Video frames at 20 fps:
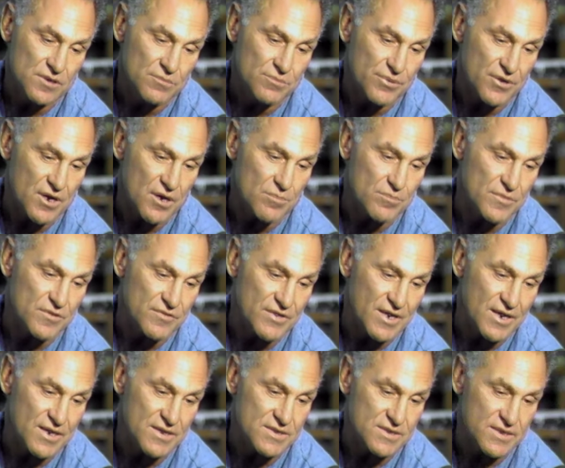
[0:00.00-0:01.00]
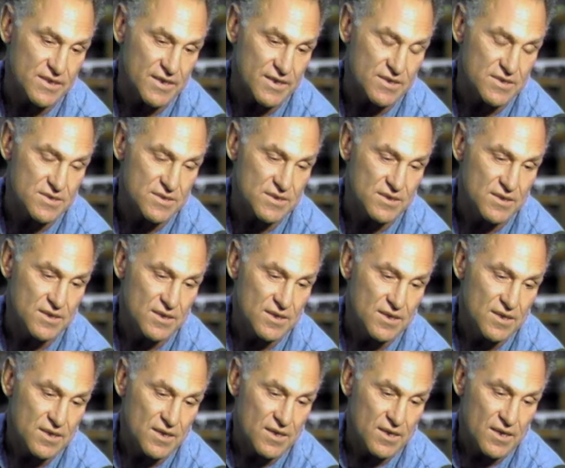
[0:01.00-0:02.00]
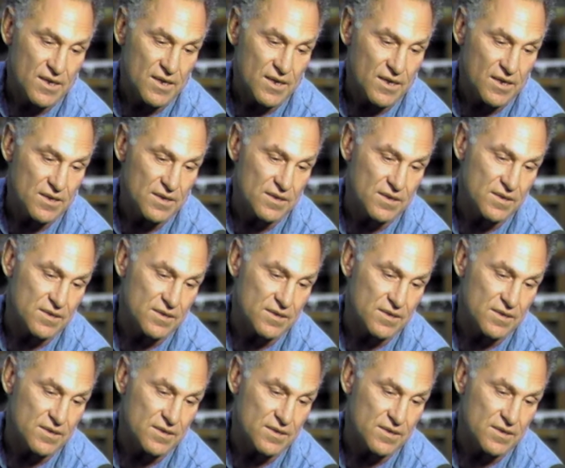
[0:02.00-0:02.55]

problem of context. And